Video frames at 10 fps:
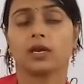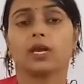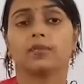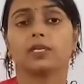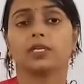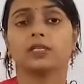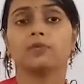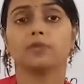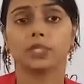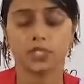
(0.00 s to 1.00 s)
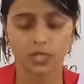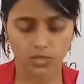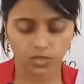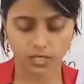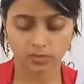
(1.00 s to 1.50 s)
I have hidden the
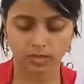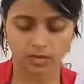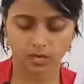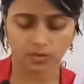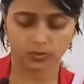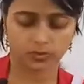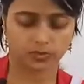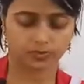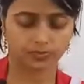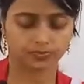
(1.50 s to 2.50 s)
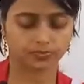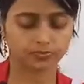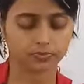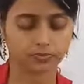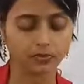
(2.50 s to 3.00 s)
prisoners in my house.
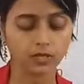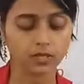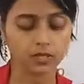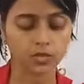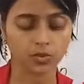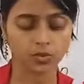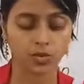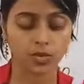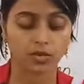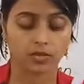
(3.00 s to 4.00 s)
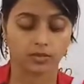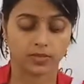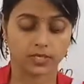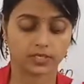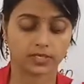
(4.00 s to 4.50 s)
So
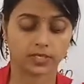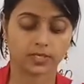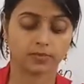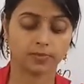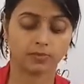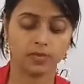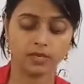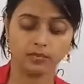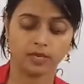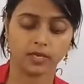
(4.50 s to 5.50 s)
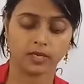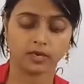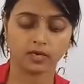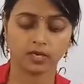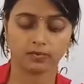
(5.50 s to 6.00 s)
that is maybe my
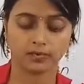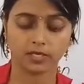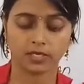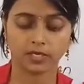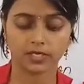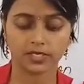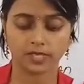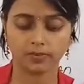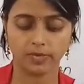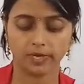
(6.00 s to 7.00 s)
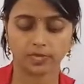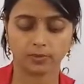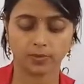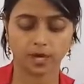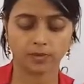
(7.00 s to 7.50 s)
uncle be the constable
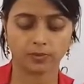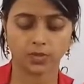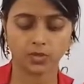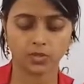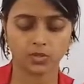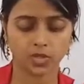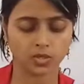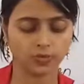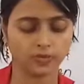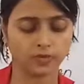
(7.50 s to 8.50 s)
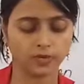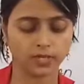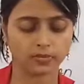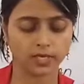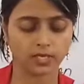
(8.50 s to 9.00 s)
and I want to join the force
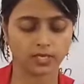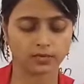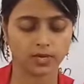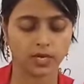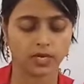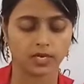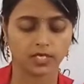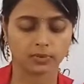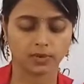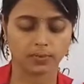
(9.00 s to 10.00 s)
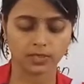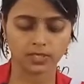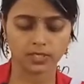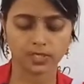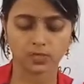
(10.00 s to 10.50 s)
myself. It's my
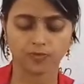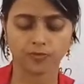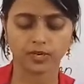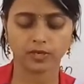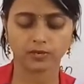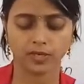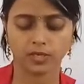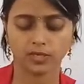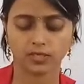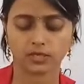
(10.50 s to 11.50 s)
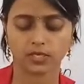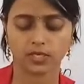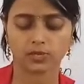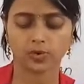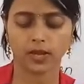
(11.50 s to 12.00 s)
business to find out things.
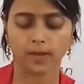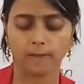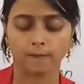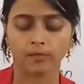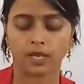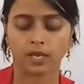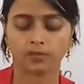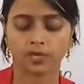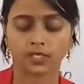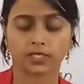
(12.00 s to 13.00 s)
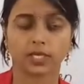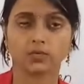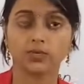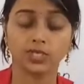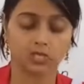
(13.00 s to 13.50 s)
That's why I be asking
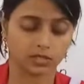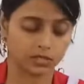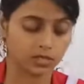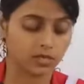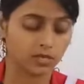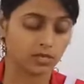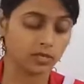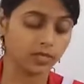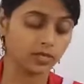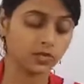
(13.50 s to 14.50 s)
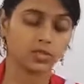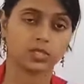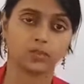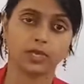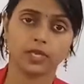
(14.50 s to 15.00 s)
questions. Then Joe
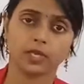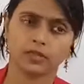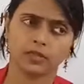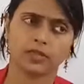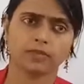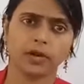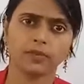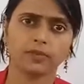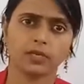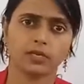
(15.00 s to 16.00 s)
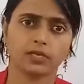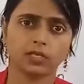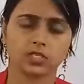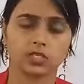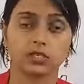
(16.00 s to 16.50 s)
is speaking, that might be
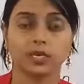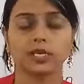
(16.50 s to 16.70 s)
correct.